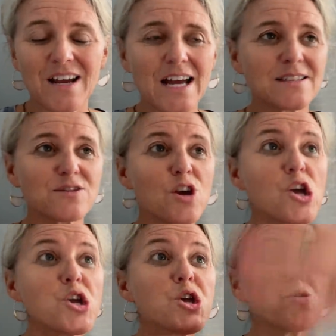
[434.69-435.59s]
It's this
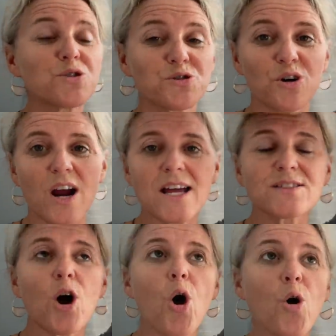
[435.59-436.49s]
huge store. It's
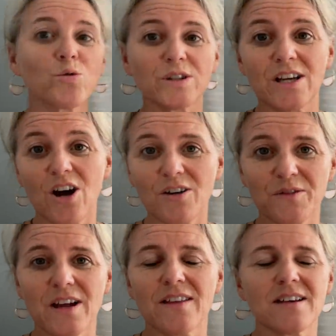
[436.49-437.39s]
only golf
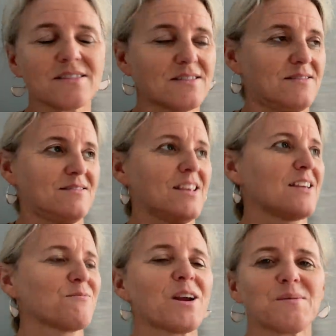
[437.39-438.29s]
and that's
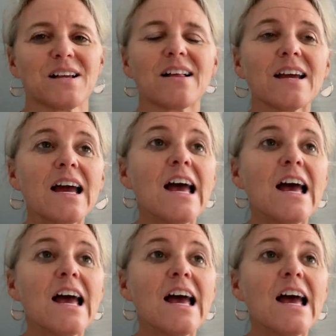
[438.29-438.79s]
like right up his alley.